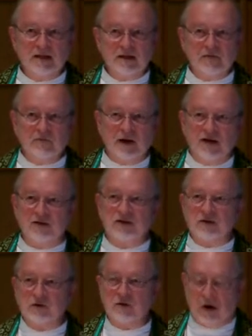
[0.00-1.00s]
Dear friends
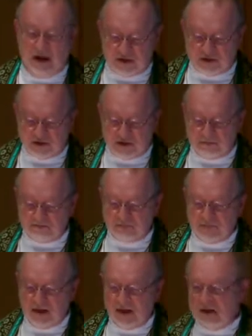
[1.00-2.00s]
in Christ,
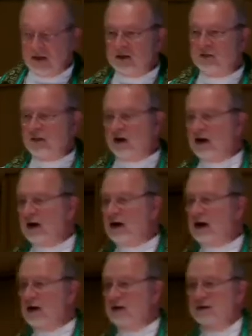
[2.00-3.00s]
there
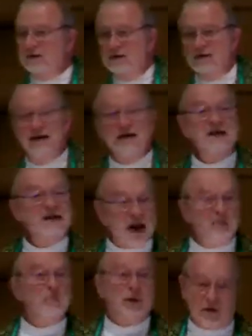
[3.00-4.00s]
are
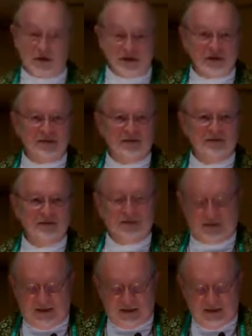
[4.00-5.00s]
numbers
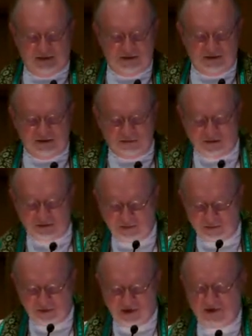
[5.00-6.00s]
in the
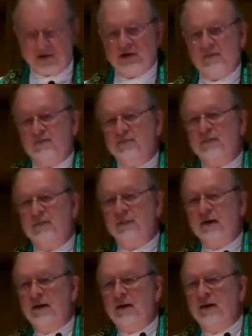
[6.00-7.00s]
Scriptures.
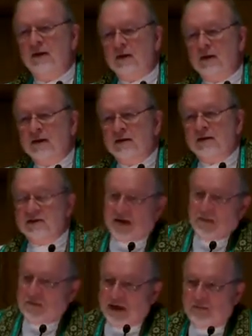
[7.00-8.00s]

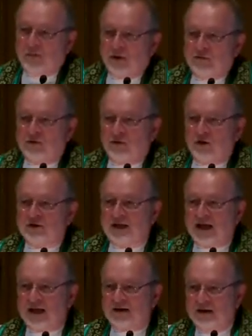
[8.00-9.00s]
Some people, of course,
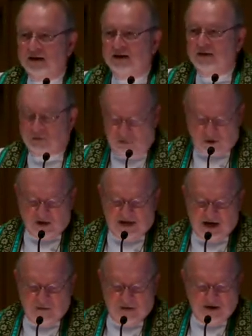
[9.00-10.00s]
get all
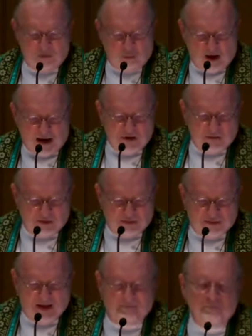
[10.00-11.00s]
carried away
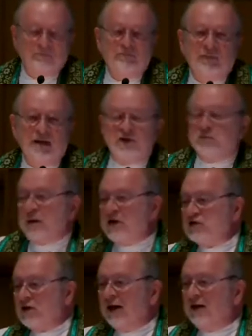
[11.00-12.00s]
with them,
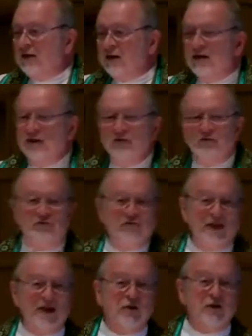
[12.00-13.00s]
especially the
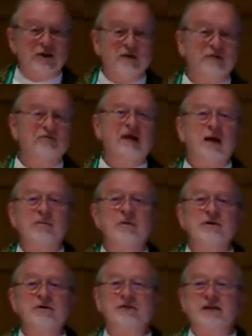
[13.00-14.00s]
figurative
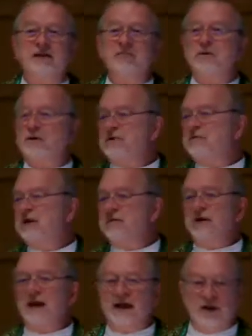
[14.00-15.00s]
numbers in the book of
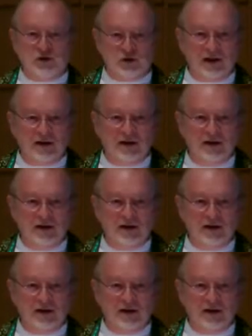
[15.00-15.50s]
Revelation